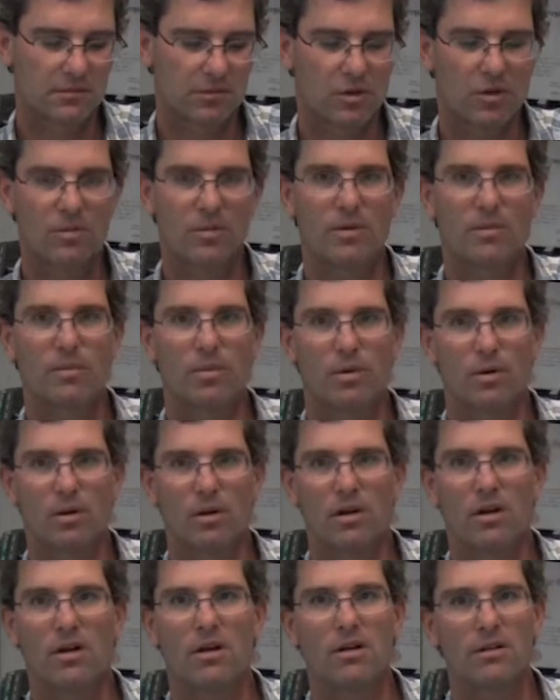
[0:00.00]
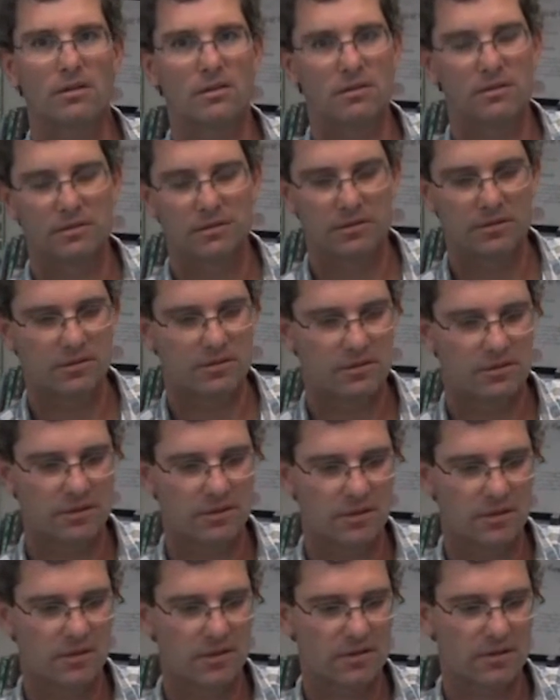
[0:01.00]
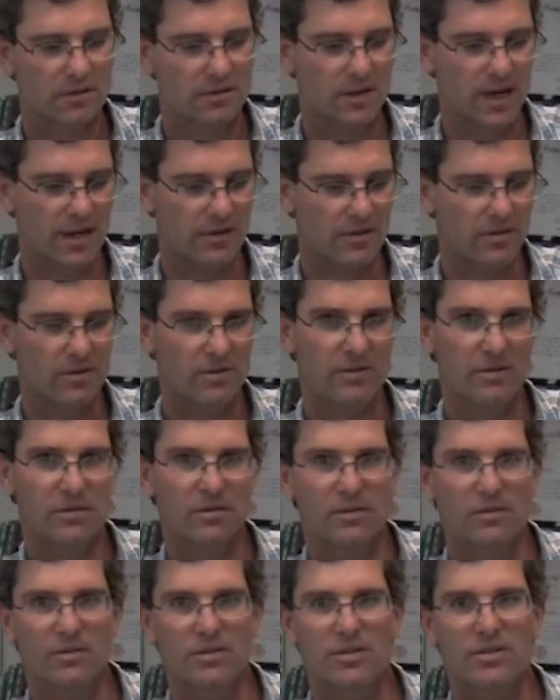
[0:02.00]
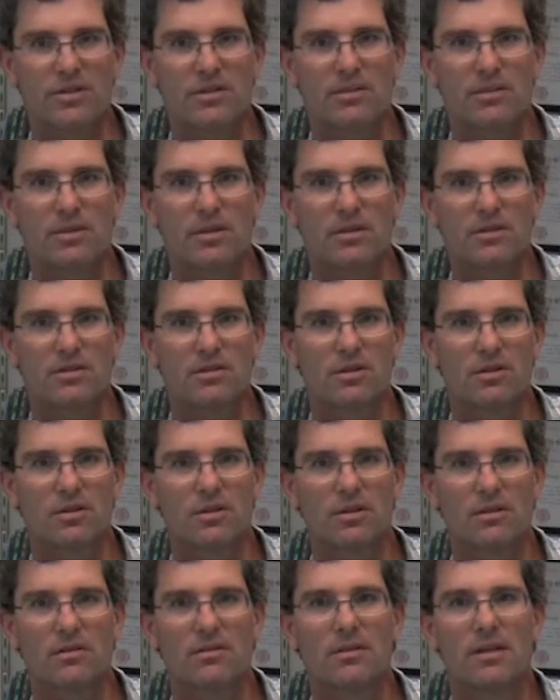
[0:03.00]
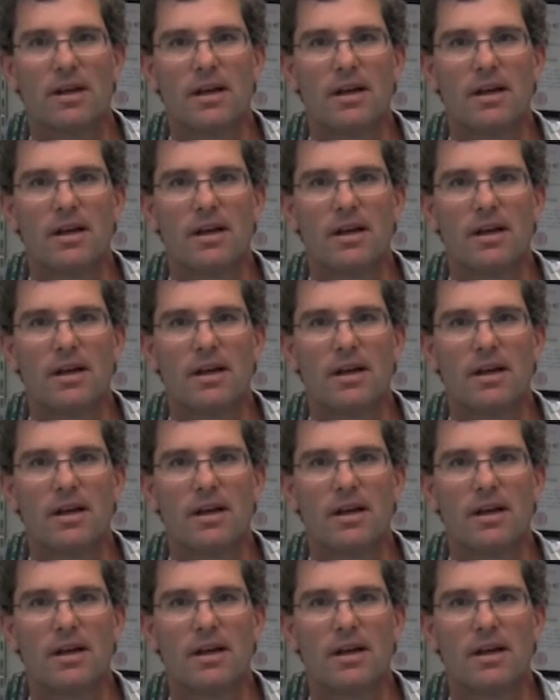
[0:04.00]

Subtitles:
Norman Borlaug, who's a graduate of the University of Minnesota,